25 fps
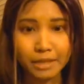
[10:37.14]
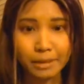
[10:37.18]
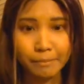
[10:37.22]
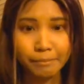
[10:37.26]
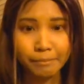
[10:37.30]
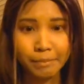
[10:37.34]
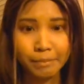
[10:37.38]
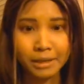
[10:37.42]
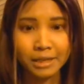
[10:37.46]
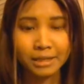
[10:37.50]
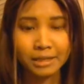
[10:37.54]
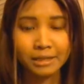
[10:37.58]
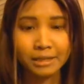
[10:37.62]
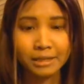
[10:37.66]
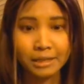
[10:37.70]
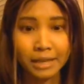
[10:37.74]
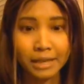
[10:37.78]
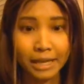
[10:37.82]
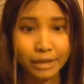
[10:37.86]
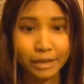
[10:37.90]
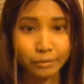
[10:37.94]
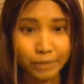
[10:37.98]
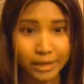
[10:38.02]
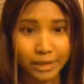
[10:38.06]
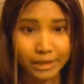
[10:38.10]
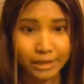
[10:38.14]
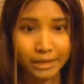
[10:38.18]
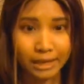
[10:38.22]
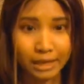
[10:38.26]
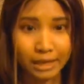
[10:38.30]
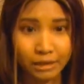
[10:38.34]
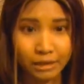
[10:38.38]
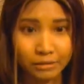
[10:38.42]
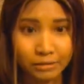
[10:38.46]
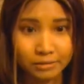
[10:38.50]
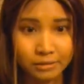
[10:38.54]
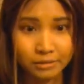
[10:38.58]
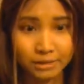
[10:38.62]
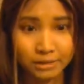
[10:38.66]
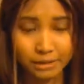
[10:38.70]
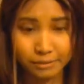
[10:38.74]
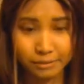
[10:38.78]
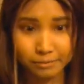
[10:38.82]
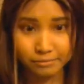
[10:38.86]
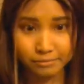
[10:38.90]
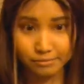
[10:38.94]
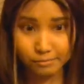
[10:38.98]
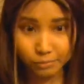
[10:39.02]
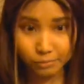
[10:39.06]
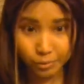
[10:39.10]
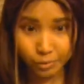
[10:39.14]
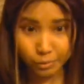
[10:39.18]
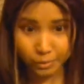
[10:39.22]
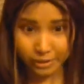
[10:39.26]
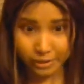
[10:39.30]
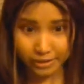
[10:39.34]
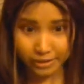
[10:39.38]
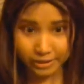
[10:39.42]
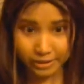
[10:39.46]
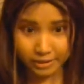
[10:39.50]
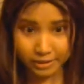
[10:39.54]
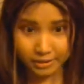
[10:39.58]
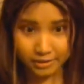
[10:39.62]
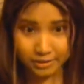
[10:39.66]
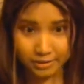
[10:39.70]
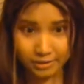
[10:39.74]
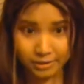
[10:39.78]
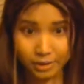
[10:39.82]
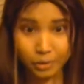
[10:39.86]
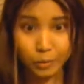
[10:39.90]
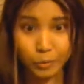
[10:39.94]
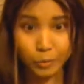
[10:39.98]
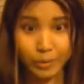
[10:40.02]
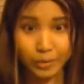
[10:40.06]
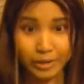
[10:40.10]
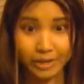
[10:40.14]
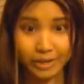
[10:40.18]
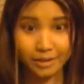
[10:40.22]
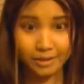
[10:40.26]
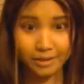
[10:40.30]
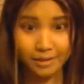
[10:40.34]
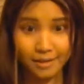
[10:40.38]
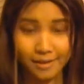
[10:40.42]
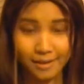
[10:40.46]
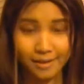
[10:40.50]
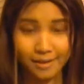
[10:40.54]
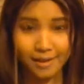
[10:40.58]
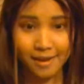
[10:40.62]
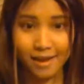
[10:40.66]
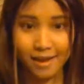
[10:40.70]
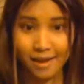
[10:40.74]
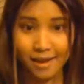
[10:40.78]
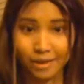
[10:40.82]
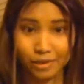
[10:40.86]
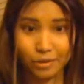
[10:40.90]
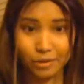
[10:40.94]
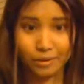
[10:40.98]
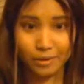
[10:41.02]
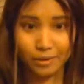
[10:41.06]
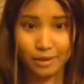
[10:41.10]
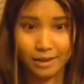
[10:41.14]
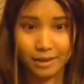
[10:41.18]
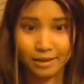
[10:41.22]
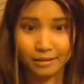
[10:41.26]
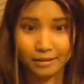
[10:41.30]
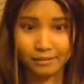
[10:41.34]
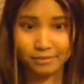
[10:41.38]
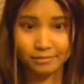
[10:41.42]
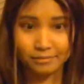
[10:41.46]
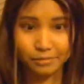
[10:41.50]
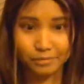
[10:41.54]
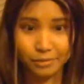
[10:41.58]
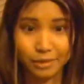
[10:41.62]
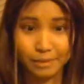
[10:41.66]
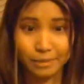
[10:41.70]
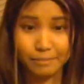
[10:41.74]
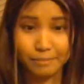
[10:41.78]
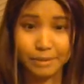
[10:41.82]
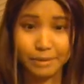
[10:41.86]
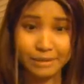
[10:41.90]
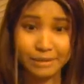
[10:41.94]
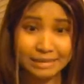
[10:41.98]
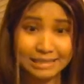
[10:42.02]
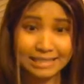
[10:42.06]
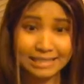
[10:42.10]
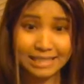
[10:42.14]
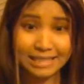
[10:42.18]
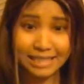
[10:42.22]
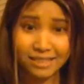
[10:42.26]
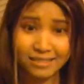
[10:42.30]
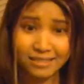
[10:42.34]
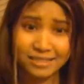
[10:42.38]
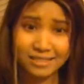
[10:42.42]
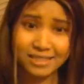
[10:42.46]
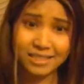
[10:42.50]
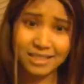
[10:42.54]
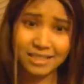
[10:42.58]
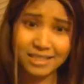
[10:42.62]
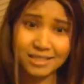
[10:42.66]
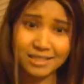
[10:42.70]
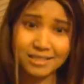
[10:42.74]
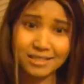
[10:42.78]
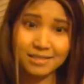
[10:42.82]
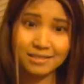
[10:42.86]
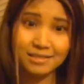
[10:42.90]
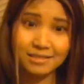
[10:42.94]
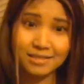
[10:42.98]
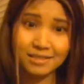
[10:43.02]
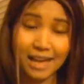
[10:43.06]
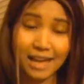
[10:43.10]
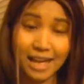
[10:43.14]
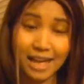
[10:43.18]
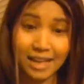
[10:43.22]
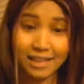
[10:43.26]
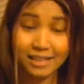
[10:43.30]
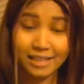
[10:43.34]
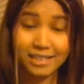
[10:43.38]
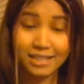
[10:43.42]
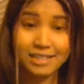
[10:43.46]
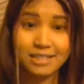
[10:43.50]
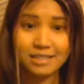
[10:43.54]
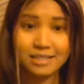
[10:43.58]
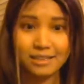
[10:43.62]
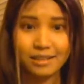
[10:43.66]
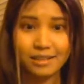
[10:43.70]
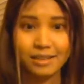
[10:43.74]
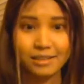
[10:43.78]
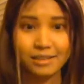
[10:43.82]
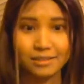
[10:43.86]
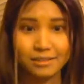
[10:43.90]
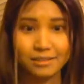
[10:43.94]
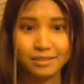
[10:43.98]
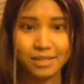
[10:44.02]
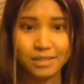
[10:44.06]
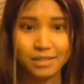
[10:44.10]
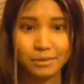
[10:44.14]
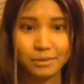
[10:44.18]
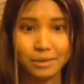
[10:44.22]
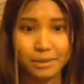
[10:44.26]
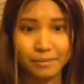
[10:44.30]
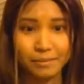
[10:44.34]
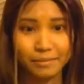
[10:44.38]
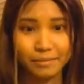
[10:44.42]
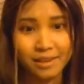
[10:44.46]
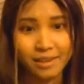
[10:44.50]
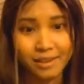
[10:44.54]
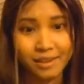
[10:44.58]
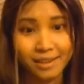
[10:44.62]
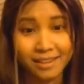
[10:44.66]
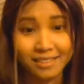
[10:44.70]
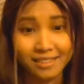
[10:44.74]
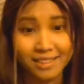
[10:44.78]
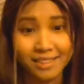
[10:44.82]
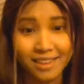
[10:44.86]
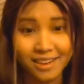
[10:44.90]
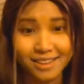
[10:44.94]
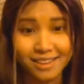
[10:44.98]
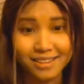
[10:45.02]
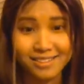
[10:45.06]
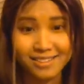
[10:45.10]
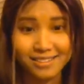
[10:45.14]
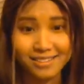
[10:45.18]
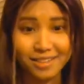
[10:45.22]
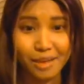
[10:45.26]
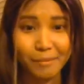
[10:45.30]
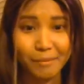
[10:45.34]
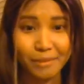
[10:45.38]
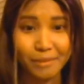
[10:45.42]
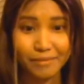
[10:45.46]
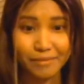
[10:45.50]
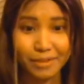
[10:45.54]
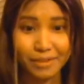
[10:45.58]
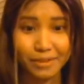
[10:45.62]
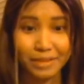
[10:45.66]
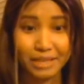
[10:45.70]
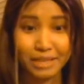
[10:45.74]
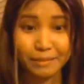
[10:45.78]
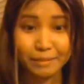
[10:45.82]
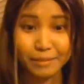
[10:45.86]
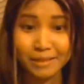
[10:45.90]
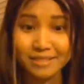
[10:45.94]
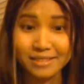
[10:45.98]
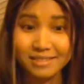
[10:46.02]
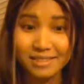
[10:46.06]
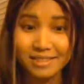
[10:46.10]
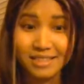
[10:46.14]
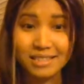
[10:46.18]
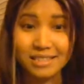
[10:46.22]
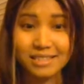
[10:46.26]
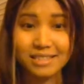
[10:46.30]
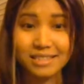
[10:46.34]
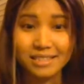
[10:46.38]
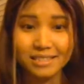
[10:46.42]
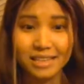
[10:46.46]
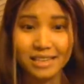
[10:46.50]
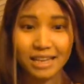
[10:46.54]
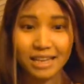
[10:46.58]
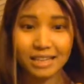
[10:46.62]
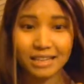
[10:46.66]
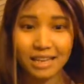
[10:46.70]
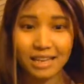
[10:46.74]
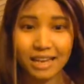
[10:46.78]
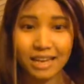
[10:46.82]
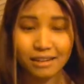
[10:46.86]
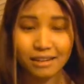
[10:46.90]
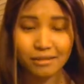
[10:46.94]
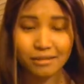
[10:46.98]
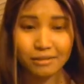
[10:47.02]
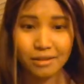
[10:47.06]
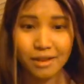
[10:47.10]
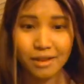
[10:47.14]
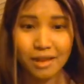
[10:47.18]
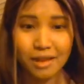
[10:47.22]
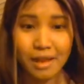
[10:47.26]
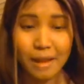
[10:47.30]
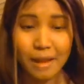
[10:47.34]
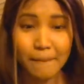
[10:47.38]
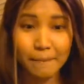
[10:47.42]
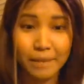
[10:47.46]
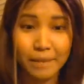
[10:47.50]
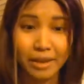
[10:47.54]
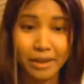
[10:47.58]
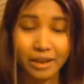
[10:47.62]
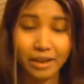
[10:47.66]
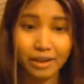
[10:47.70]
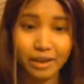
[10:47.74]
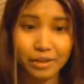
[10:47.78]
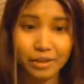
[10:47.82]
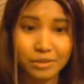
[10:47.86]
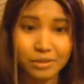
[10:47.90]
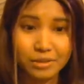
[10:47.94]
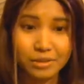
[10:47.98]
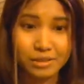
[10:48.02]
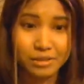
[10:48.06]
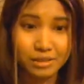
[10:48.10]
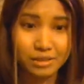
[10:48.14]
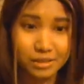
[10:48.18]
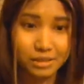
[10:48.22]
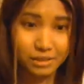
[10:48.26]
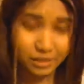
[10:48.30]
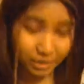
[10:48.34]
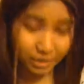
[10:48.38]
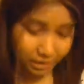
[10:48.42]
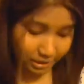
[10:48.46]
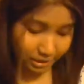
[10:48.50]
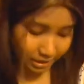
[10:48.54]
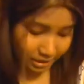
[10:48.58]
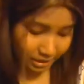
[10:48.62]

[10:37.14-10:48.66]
but like right now, I'm wearing a wig, and you can barely tell that it's, at least that's what I'm thinking, that it's not my real hair, because this is exactly how my hair used to look.